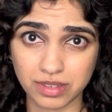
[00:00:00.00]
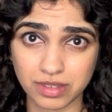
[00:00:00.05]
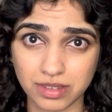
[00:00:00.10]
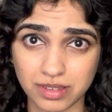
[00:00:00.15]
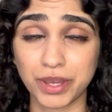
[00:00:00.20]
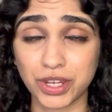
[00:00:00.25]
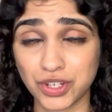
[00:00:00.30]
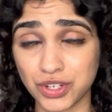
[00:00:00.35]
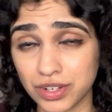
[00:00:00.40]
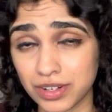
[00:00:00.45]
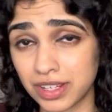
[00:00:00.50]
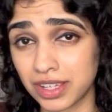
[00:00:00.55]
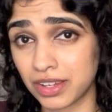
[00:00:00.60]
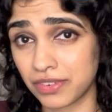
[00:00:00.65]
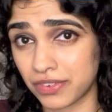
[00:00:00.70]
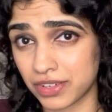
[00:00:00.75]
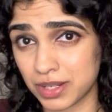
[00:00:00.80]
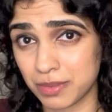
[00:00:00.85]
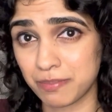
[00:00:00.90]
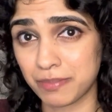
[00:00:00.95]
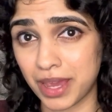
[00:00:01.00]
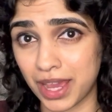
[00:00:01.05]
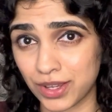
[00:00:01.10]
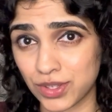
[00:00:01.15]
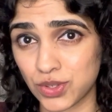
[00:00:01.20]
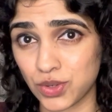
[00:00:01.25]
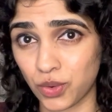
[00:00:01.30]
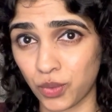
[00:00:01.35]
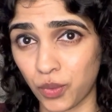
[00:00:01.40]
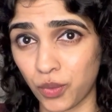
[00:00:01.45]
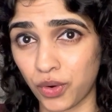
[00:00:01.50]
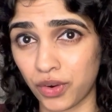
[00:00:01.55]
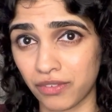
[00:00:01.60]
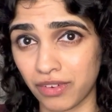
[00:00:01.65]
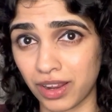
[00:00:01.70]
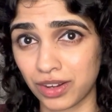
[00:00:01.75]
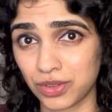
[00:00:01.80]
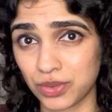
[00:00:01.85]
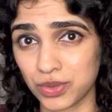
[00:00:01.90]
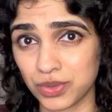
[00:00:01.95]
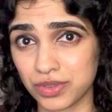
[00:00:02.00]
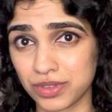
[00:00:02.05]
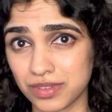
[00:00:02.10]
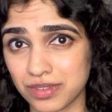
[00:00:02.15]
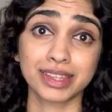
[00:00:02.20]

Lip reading: especially if it impacts your core values.